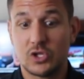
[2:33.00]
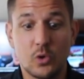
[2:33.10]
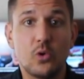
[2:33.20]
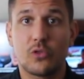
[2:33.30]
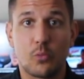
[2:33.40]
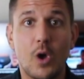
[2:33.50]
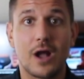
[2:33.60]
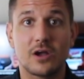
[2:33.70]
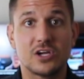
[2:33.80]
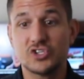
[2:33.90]
you're the
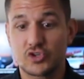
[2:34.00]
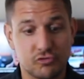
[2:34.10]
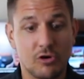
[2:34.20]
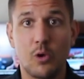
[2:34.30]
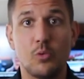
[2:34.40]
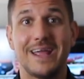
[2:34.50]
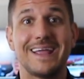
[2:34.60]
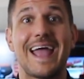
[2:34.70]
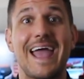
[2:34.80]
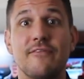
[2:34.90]
one
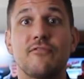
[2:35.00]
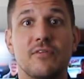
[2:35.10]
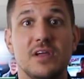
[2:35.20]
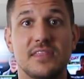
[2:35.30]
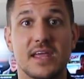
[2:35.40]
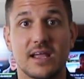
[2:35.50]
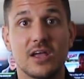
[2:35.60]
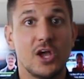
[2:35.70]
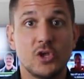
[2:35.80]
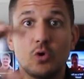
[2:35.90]
controlling
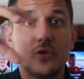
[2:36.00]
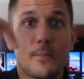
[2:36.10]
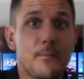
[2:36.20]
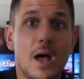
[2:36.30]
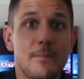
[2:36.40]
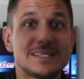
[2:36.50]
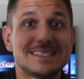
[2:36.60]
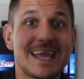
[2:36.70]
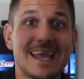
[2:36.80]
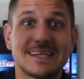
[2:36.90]
everything. You're the
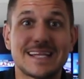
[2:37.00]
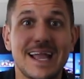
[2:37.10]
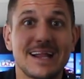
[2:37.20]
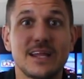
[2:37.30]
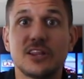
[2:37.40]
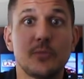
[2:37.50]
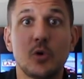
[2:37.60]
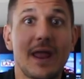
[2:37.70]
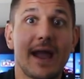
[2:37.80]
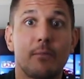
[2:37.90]
puppeteer dangling them
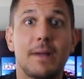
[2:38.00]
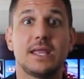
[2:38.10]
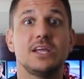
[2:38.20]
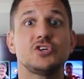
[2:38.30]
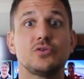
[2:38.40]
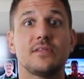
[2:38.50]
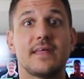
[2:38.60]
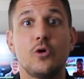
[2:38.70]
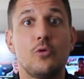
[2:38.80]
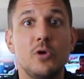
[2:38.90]
all out, making sure that
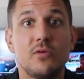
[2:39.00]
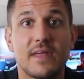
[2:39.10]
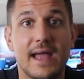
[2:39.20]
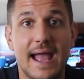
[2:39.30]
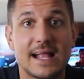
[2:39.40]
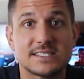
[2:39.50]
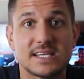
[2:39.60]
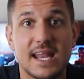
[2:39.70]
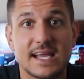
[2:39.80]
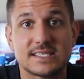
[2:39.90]
they all move their hands
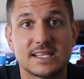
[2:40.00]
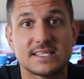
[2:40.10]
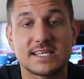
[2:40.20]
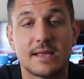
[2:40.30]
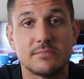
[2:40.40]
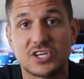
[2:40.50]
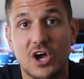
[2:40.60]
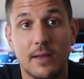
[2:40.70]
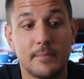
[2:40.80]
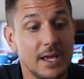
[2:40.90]
and legs at the same
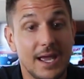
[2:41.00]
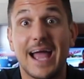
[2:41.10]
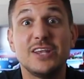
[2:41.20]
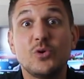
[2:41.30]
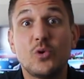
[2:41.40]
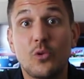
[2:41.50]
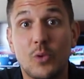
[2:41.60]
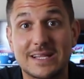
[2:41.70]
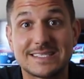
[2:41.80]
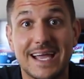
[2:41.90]
time. And you're the
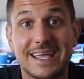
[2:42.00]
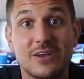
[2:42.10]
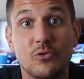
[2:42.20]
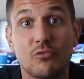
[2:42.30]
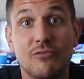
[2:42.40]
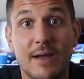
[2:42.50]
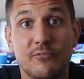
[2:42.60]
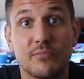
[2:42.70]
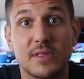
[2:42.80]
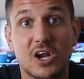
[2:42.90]
one taking all the
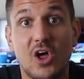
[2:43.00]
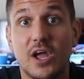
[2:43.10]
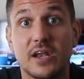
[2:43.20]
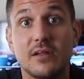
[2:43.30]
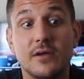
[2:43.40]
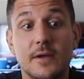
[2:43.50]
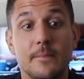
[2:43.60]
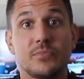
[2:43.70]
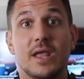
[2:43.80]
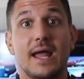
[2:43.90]
wrap from the client.
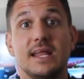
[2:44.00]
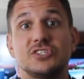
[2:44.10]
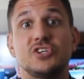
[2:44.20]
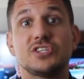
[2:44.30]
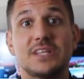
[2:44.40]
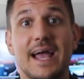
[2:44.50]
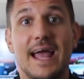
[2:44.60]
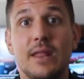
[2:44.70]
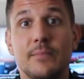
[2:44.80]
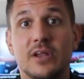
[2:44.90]
And it's just that
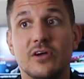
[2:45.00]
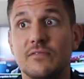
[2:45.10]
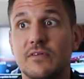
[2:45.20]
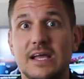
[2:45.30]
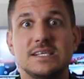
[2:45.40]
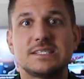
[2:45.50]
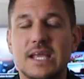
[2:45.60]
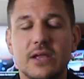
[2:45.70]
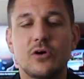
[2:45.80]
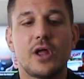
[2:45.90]
element of
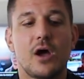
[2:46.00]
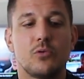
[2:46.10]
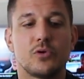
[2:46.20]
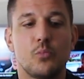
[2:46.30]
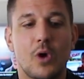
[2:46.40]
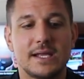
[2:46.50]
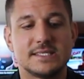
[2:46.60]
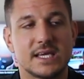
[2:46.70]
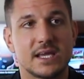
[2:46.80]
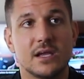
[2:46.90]
sitting on hold and
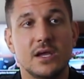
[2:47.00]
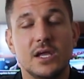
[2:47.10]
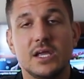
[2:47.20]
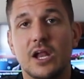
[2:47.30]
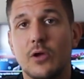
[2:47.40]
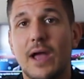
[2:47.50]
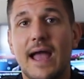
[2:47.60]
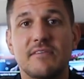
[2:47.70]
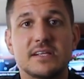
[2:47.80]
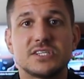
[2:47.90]
waiting, you know,
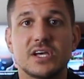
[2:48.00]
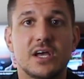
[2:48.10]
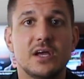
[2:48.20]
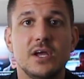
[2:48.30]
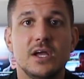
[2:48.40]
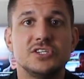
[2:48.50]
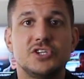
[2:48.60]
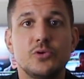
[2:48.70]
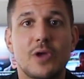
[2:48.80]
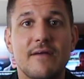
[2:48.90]
having to
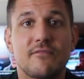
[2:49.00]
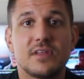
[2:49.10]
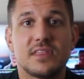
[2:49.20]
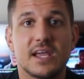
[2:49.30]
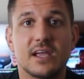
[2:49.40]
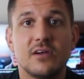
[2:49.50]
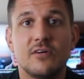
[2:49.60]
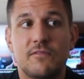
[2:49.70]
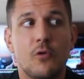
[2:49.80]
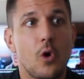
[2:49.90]
do everything
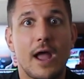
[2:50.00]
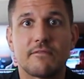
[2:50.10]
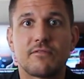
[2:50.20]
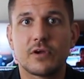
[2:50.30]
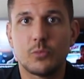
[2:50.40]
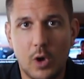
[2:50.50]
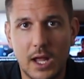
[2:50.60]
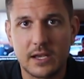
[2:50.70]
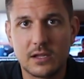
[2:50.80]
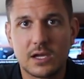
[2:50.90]
for
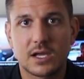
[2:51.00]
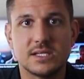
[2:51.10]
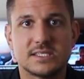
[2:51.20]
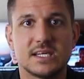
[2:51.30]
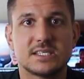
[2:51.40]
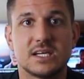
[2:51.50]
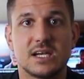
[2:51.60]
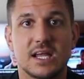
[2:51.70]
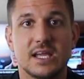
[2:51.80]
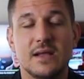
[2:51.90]
everyone
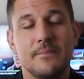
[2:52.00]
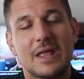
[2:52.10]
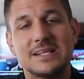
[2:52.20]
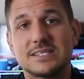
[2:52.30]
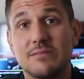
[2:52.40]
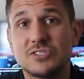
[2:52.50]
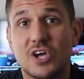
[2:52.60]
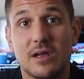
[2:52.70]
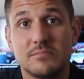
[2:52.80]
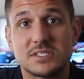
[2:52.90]
consistently. And
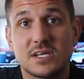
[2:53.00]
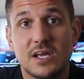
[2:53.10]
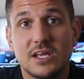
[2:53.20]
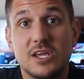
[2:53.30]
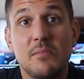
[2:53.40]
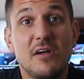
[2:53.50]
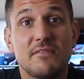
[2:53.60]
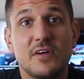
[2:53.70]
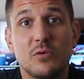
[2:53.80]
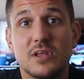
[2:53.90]
sometimes you might
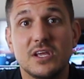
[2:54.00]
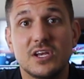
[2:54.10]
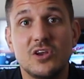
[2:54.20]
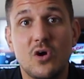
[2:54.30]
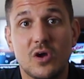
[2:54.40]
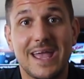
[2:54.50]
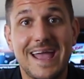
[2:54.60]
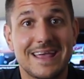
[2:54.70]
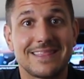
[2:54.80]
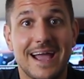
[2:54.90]
feel that you're not
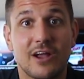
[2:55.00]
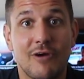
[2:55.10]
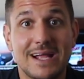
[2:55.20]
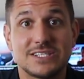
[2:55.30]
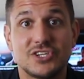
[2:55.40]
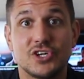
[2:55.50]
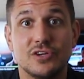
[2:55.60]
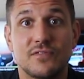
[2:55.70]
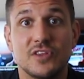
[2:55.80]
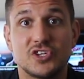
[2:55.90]
getting that
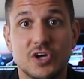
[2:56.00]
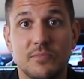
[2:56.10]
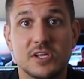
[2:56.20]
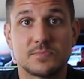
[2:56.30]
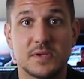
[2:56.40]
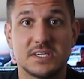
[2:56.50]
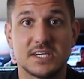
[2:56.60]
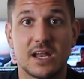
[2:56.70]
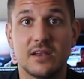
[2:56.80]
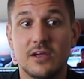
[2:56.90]
gratitude for the job that's been
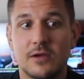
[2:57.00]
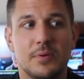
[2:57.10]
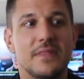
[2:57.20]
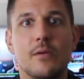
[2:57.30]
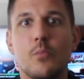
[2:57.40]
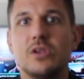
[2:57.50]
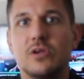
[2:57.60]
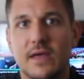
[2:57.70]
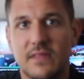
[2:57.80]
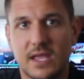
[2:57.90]
done. But then when
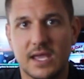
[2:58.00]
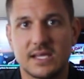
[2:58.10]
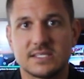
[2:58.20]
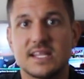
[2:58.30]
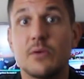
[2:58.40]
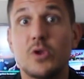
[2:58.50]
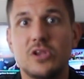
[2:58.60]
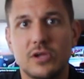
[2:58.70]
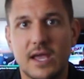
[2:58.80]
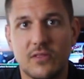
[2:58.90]
you get the keys, then
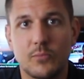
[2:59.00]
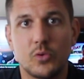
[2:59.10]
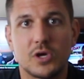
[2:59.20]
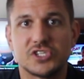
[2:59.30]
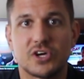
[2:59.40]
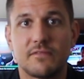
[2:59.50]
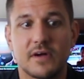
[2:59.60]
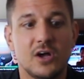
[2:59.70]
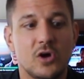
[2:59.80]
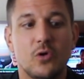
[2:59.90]
when you get the mortgage
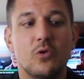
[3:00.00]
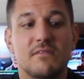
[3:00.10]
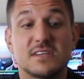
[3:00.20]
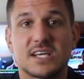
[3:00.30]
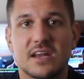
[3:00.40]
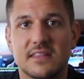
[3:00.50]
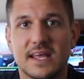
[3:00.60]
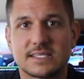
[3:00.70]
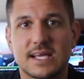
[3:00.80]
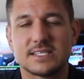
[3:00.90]
offer, all of a sudden
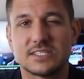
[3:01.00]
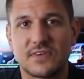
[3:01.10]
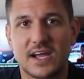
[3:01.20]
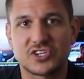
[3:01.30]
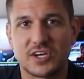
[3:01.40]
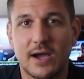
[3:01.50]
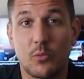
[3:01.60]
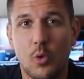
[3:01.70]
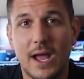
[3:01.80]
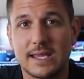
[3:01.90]
that satisfaction
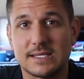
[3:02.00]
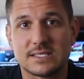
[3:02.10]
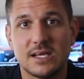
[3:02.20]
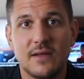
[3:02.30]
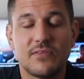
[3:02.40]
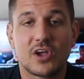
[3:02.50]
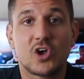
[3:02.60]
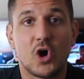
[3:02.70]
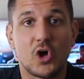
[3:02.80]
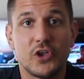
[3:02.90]
outweighs the
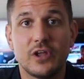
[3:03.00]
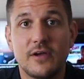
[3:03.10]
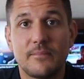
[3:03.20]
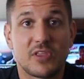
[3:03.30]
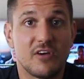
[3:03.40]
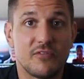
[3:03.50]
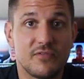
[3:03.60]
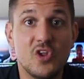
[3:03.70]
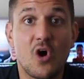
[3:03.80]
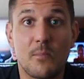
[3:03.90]
con
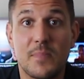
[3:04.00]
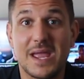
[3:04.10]
of not